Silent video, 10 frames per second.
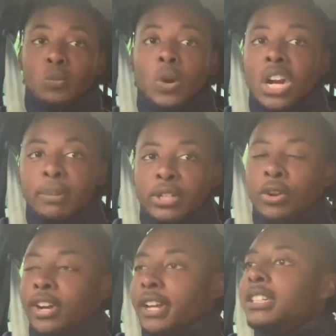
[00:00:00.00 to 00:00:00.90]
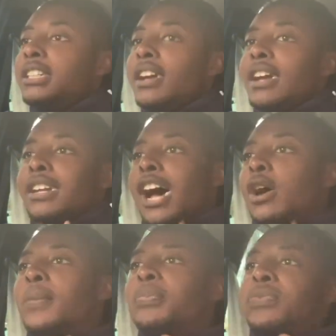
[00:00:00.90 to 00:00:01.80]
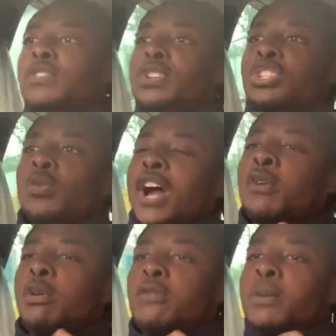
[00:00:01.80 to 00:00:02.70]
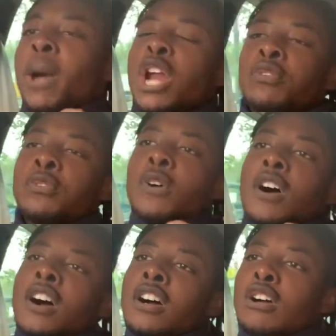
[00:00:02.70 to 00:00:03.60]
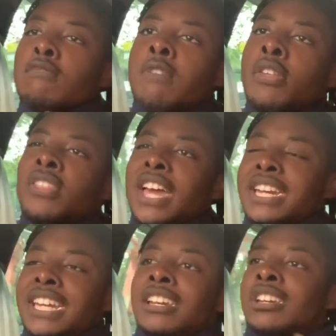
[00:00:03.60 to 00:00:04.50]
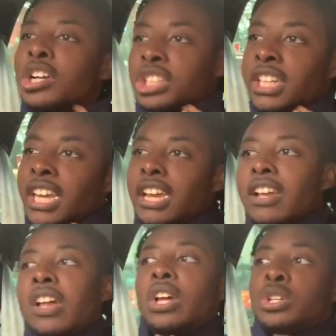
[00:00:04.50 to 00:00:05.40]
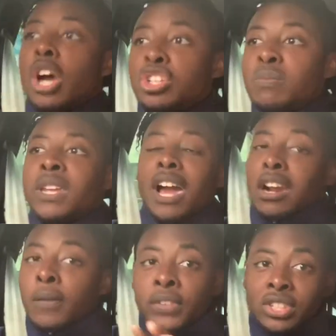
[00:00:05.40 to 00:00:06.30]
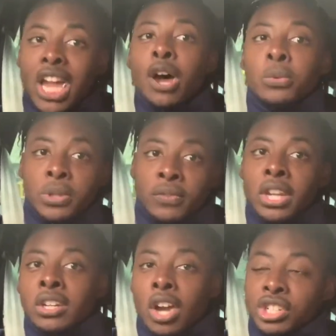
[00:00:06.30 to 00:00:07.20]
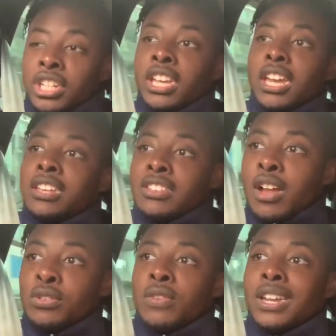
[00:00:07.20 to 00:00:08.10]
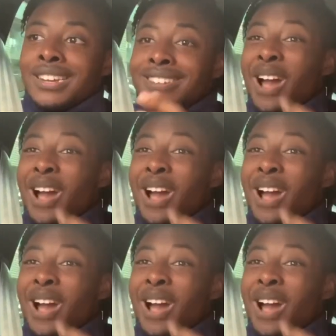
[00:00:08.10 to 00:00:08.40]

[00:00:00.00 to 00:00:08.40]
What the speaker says: we're gonna be doing it. Now, the reason why I went with the panel filter rather than the induction kit, trust me, I love the sound of the induction kit. It sounds fucking